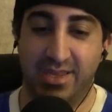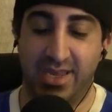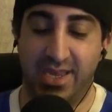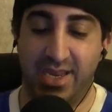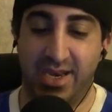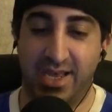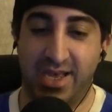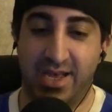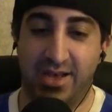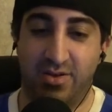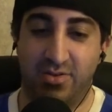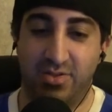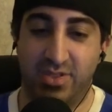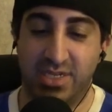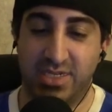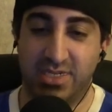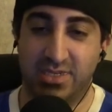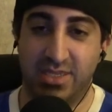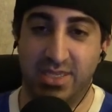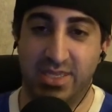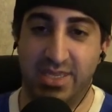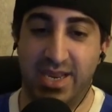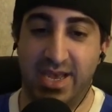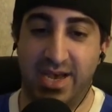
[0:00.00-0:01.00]
in how
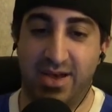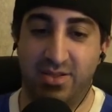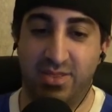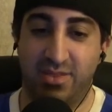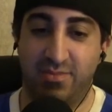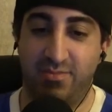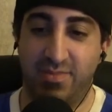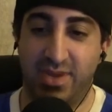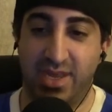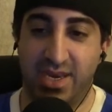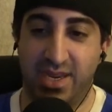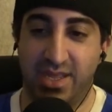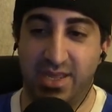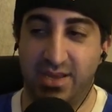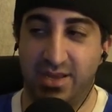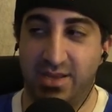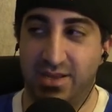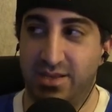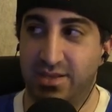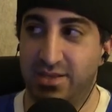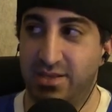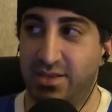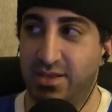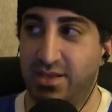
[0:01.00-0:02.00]
this and how the
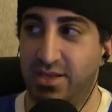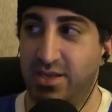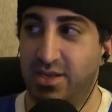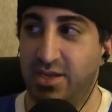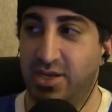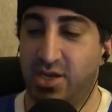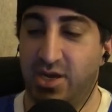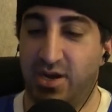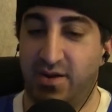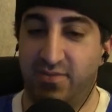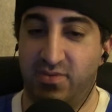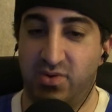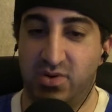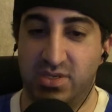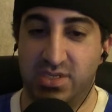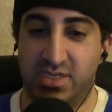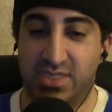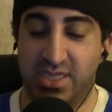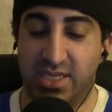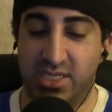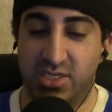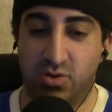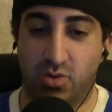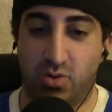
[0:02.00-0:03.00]
media
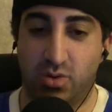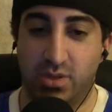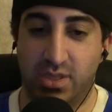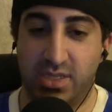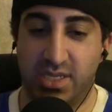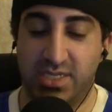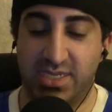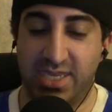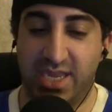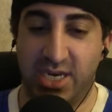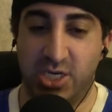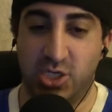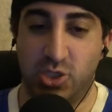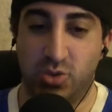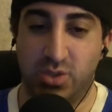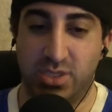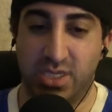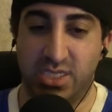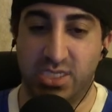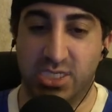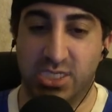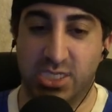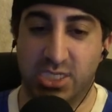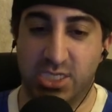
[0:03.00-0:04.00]
covers these these
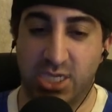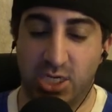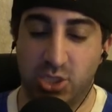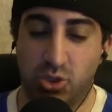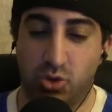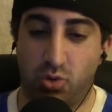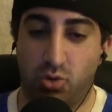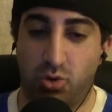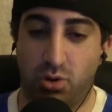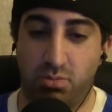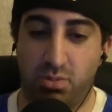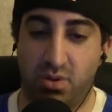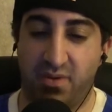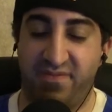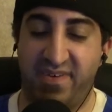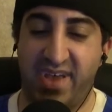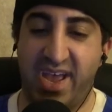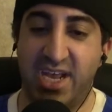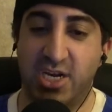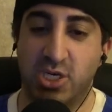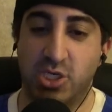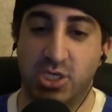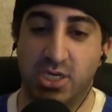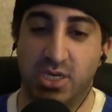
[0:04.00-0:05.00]
issues in such horrible
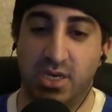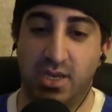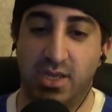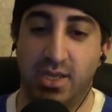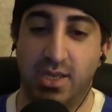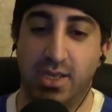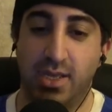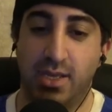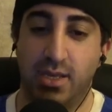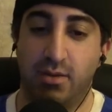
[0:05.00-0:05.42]
fashion,